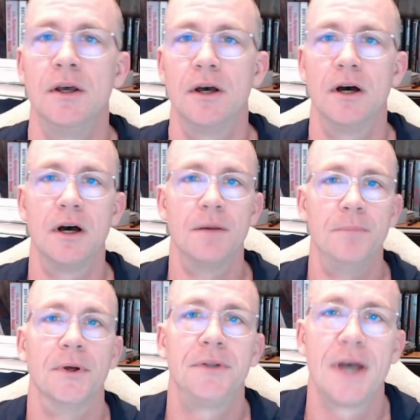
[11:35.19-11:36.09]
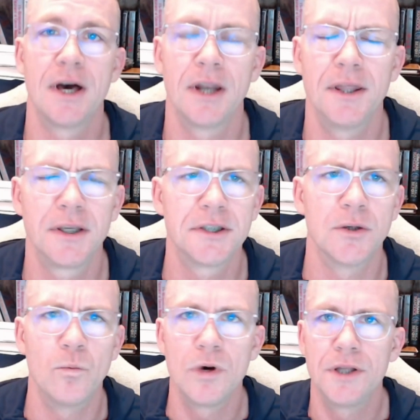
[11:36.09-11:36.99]
built out, I think it's a
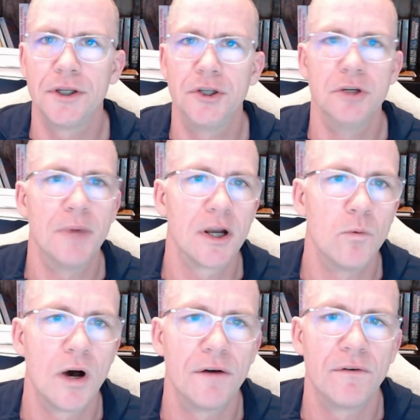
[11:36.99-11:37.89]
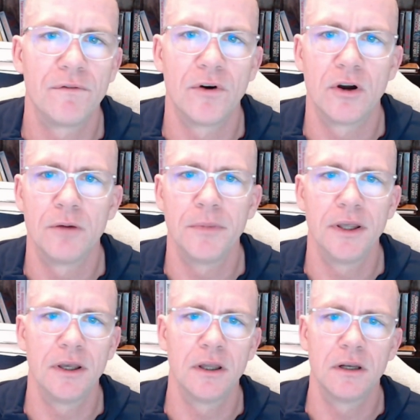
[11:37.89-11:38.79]
1 to 2 megawatt farm
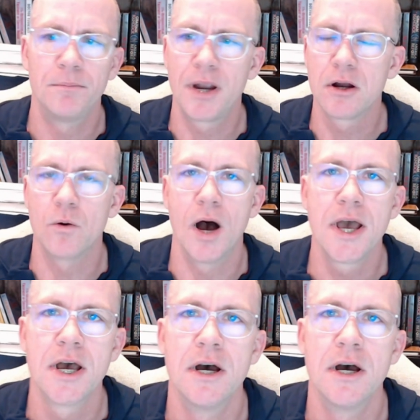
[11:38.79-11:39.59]
in Paraguay,